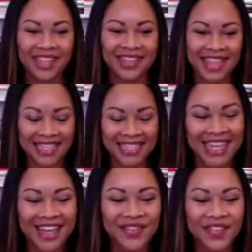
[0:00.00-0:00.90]
And thanks
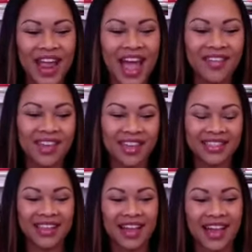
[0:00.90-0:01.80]
again for having us
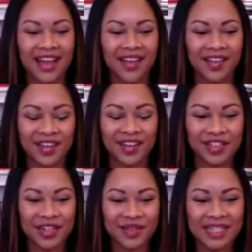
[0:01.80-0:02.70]
uh, on your
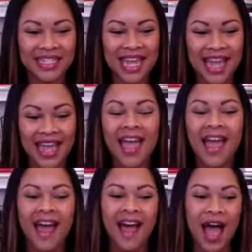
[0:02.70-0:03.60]
show today.
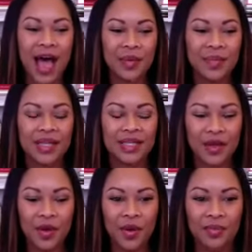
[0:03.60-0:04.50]
Um,
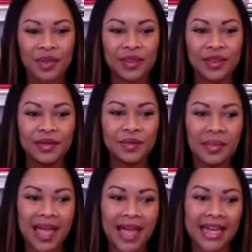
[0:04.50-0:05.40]
so Balloon
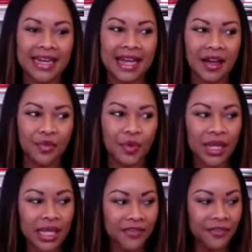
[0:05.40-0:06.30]
Man,
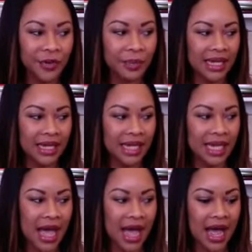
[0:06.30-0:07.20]
really for me,
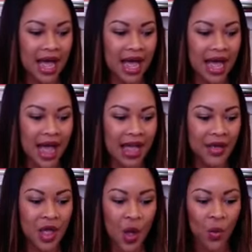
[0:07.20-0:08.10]
uh, I
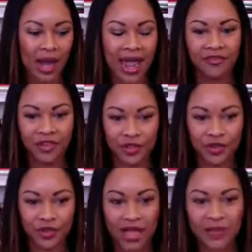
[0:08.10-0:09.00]
when I had first
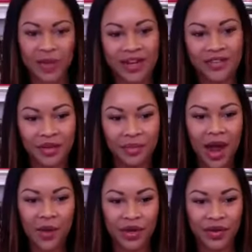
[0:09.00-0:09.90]
graduated from
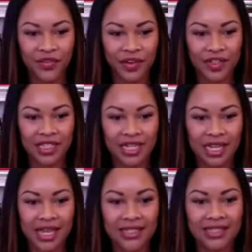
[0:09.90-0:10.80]
Howard University,
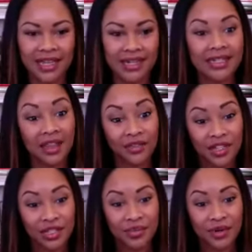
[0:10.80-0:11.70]
I studied
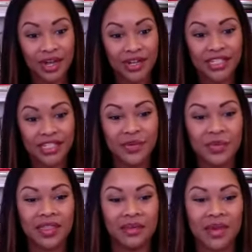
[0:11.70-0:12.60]
television production
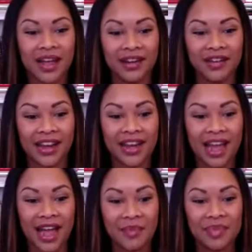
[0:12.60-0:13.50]
with a minor in
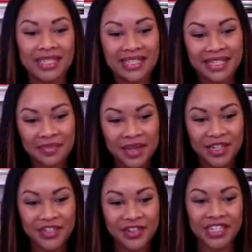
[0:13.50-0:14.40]
uh, business
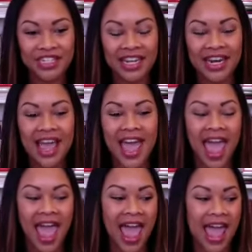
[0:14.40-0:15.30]
administration.
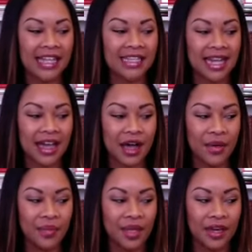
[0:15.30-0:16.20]
And,
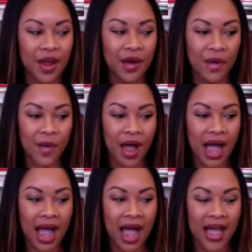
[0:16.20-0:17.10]
um, you know,
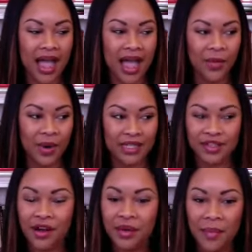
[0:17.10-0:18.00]
I, I, when I
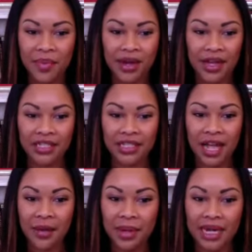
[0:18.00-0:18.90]
started my production
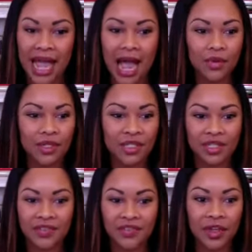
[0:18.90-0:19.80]
company, I was
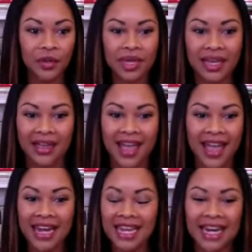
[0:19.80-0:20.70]
just filming
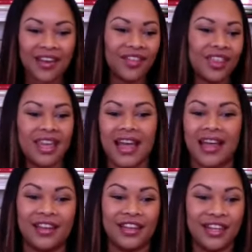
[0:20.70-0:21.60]
any and everything
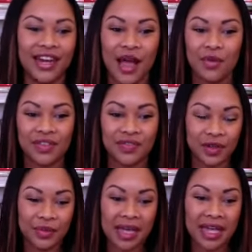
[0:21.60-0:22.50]
I could, I was
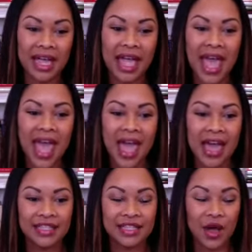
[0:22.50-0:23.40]
filming.
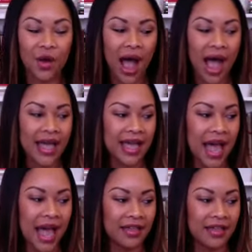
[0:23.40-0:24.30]
And so I
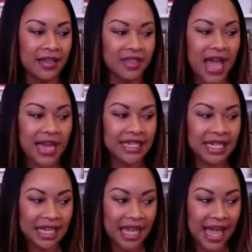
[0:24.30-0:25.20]
the
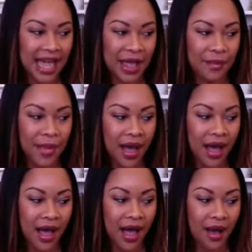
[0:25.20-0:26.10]
idea came
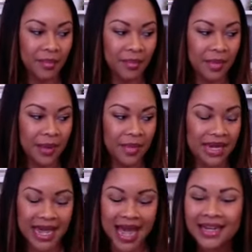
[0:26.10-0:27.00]
um, my
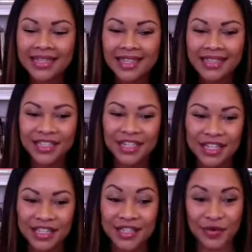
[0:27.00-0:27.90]
dad is such a
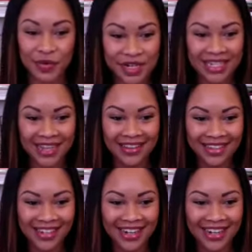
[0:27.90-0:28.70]
good storyteller